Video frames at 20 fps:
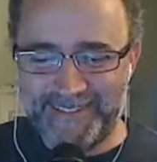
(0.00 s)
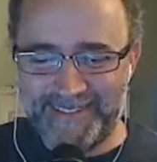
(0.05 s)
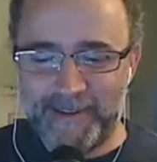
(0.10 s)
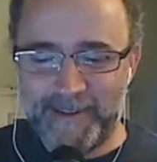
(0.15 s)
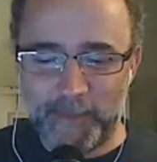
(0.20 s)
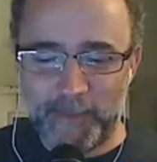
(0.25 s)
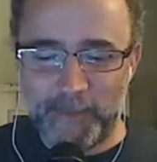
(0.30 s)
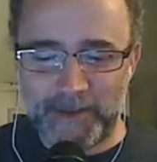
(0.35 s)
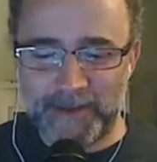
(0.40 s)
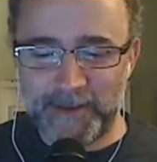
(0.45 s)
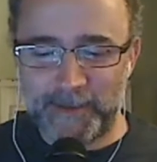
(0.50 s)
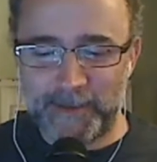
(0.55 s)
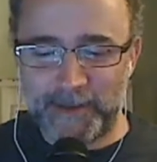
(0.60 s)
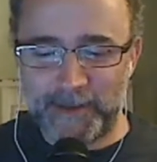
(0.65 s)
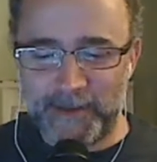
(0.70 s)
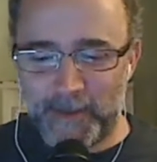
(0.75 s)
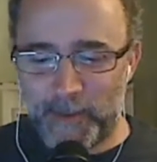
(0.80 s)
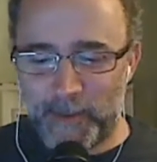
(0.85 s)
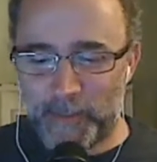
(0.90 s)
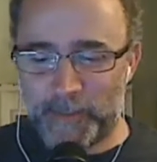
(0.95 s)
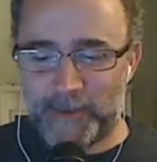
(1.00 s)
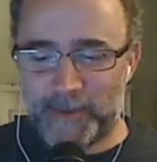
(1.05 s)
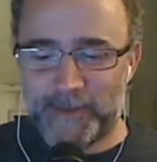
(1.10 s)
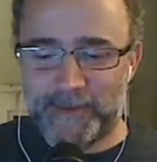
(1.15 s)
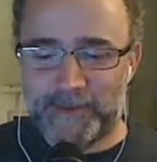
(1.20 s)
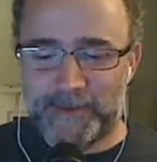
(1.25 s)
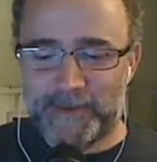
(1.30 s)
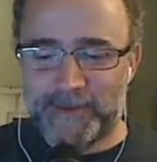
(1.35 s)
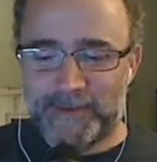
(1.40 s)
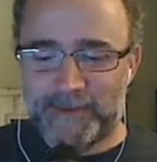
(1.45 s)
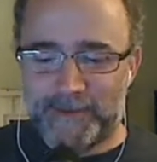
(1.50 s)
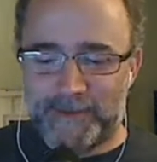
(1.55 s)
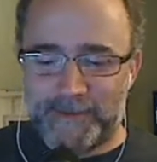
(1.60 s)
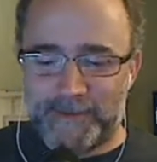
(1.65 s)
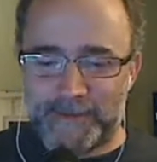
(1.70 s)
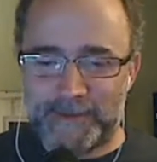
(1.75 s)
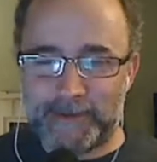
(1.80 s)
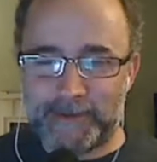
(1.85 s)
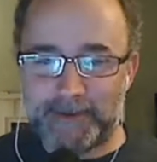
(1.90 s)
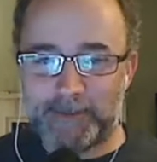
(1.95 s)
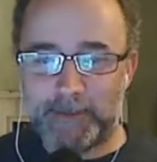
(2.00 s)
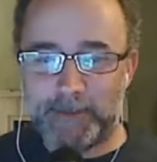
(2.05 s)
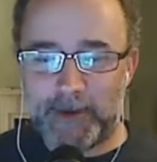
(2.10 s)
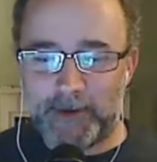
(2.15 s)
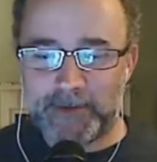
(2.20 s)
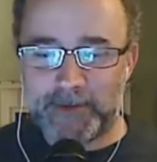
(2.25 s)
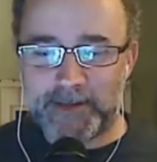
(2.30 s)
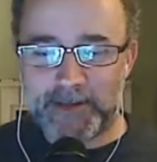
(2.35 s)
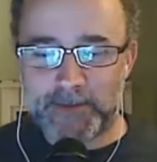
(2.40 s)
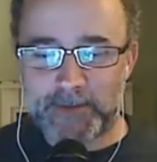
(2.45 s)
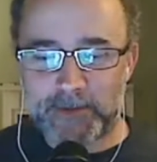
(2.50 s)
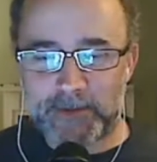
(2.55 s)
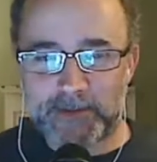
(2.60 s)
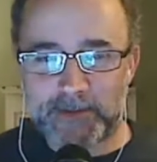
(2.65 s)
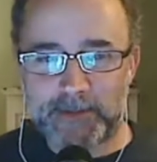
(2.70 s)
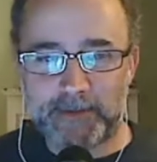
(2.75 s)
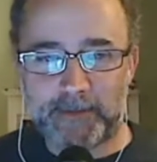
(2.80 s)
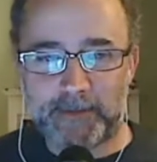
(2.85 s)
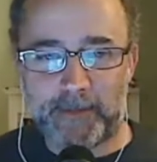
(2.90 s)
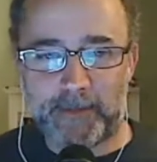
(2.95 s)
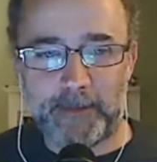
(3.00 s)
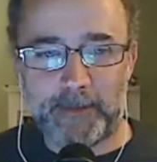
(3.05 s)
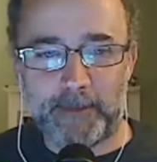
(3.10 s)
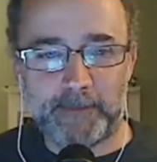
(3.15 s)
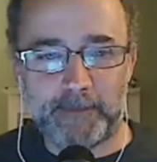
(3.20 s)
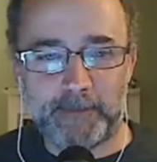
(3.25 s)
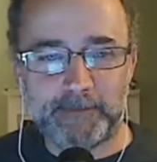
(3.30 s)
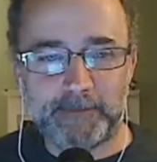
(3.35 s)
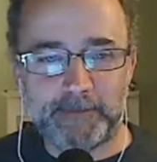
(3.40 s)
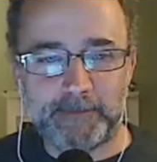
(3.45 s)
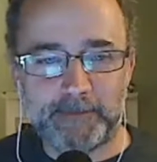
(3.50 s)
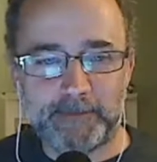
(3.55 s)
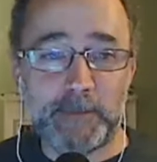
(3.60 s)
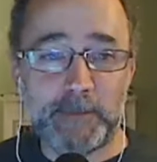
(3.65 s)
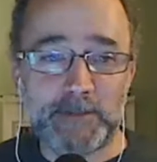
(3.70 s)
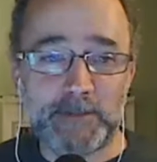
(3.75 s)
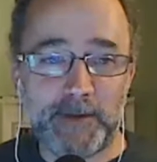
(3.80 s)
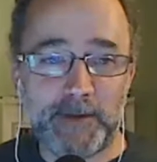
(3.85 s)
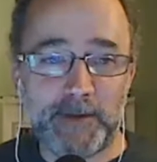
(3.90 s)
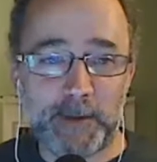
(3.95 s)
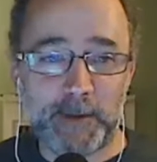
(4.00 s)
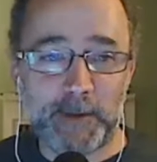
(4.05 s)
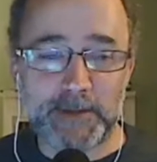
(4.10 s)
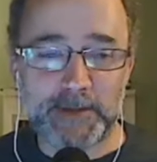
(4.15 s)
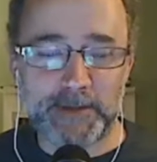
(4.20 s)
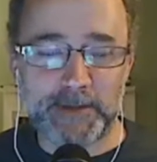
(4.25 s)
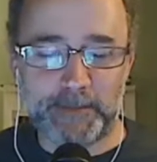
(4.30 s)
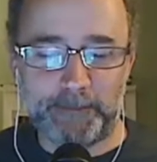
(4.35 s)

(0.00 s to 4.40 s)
one can only hope. We are dangerous, but mostly harmless.